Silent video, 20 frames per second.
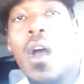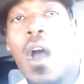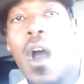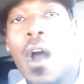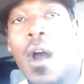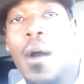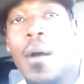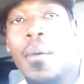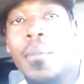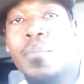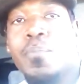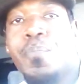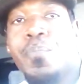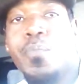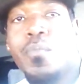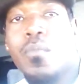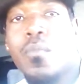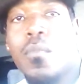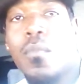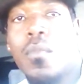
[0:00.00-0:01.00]
Um,
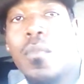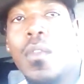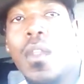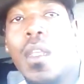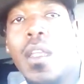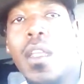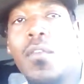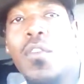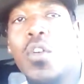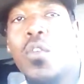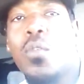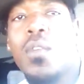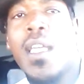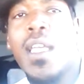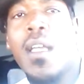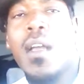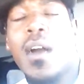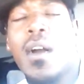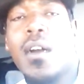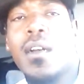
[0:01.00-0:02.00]
Even
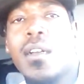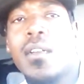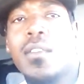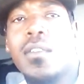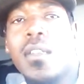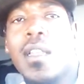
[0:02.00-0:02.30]
though